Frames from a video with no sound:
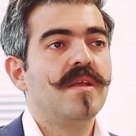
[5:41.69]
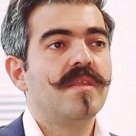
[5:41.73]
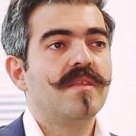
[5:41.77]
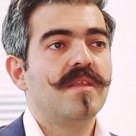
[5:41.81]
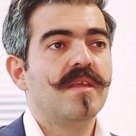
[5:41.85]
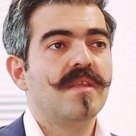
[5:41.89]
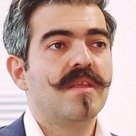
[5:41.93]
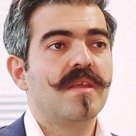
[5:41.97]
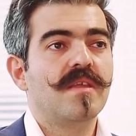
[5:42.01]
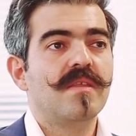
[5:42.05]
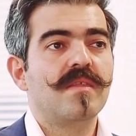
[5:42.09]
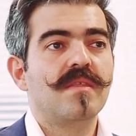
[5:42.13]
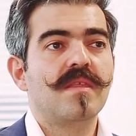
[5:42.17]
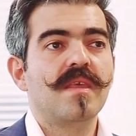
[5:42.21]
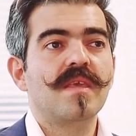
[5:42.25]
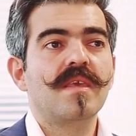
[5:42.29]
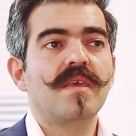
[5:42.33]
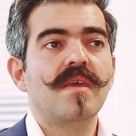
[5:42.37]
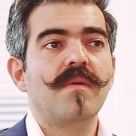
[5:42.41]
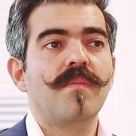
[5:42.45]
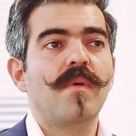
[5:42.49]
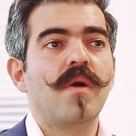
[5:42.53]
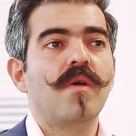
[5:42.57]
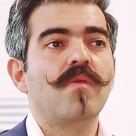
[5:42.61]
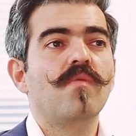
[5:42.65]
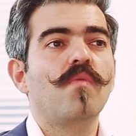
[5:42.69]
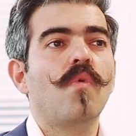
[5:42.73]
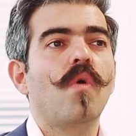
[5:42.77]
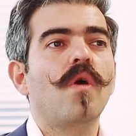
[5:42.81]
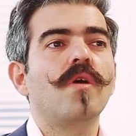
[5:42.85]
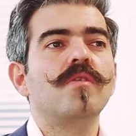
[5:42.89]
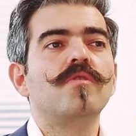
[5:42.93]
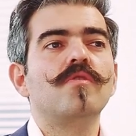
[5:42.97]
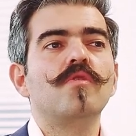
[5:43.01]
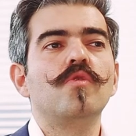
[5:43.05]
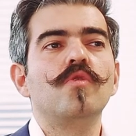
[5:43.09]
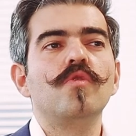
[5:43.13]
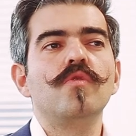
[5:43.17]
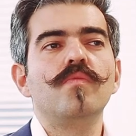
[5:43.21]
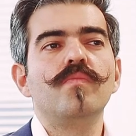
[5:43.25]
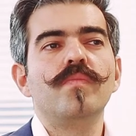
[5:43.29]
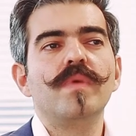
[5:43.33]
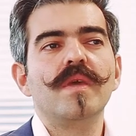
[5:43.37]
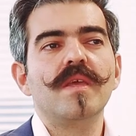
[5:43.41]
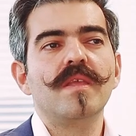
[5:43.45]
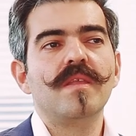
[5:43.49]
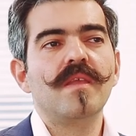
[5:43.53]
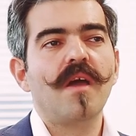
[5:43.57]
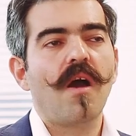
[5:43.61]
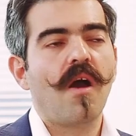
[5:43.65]
didn't think about what could
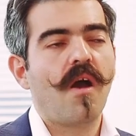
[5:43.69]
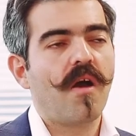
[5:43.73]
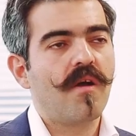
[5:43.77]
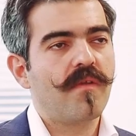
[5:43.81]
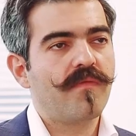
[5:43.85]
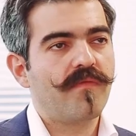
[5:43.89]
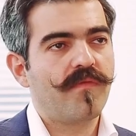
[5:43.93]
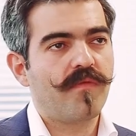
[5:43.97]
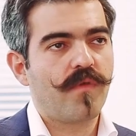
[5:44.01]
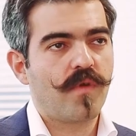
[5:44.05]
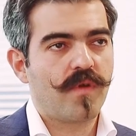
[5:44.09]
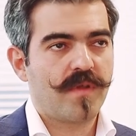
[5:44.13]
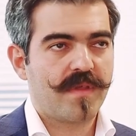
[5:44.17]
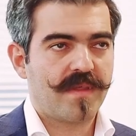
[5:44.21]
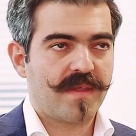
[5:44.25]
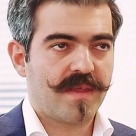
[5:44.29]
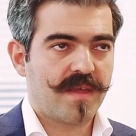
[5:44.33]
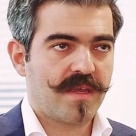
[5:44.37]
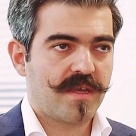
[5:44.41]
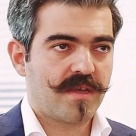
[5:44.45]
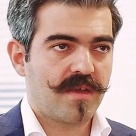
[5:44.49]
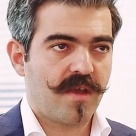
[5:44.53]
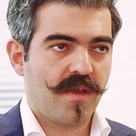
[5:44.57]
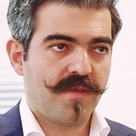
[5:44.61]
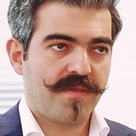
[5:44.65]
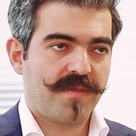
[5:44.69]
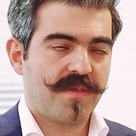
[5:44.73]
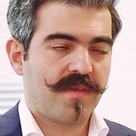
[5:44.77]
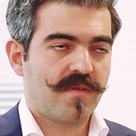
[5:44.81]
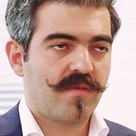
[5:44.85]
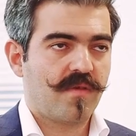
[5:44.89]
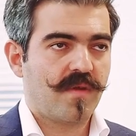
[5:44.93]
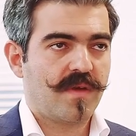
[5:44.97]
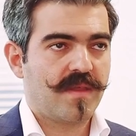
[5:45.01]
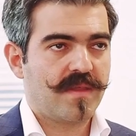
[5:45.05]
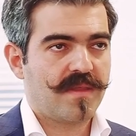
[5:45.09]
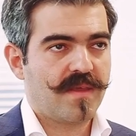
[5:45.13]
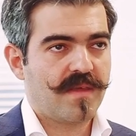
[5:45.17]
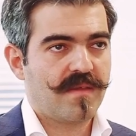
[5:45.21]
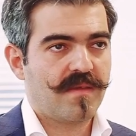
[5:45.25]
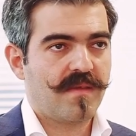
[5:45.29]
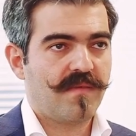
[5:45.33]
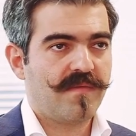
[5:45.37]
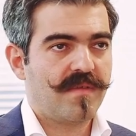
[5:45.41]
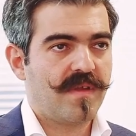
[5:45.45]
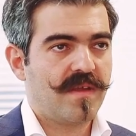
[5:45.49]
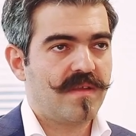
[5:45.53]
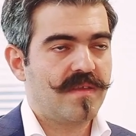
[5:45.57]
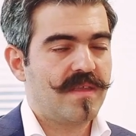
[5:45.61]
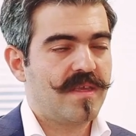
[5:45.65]
be the unforeseen consequences
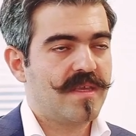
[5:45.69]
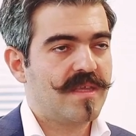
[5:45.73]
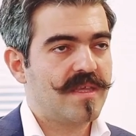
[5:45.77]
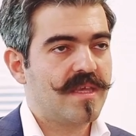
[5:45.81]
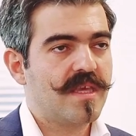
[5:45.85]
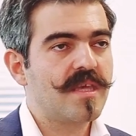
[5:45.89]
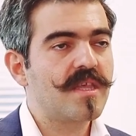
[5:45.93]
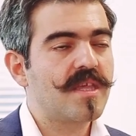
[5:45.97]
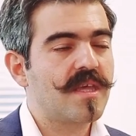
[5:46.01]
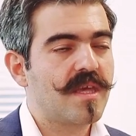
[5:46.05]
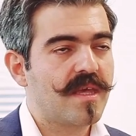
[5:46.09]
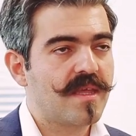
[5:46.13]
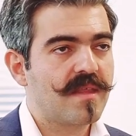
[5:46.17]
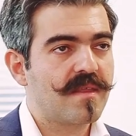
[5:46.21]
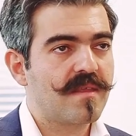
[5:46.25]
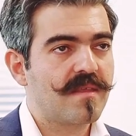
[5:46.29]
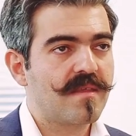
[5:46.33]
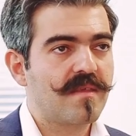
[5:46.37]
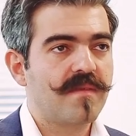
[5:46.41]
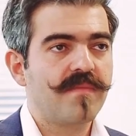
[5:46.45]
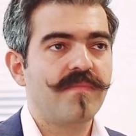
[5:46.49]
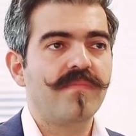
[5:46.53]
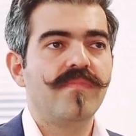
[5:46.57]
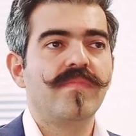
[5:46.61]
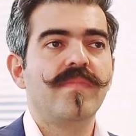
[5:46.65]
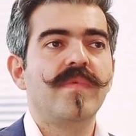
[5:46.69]
of their decisions,